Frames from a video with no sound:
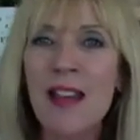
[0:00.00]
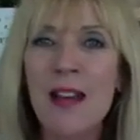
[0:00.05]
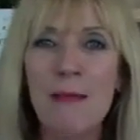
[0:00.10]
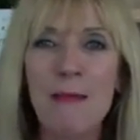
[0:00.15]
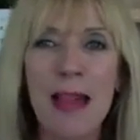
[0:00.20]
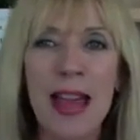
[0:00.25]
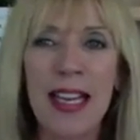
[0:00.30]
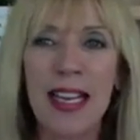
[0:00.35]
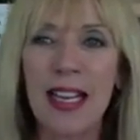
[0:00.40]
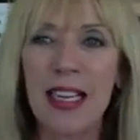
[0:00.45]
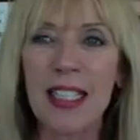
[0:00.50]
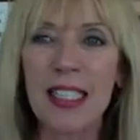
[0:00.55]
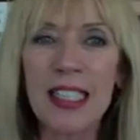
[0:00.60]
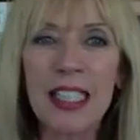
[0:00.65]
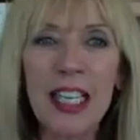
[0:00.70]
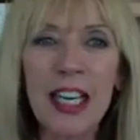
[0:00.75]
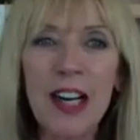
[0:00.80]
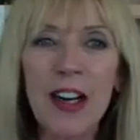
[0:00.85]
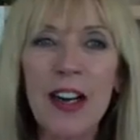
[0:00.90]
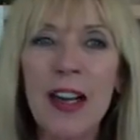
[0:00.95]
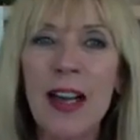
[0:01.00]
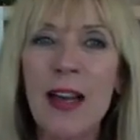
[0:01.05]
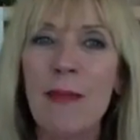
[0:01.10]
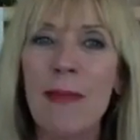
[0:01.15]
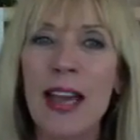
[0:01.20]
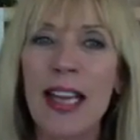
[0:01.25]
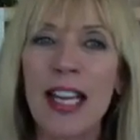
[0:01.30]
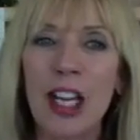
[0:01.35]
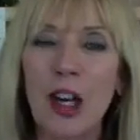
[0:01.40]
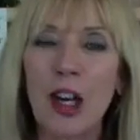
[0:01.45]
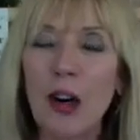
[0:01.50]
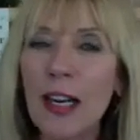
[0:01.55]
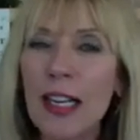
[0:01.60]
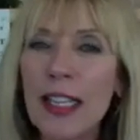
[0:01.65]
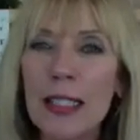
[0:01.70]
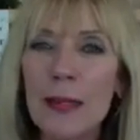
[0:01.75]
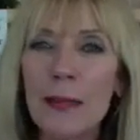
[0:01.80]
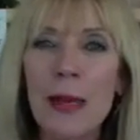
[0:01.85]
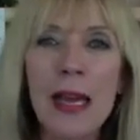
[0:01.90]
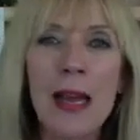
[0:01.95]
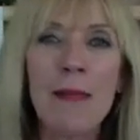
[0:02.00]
Make it clear. Make it crisp.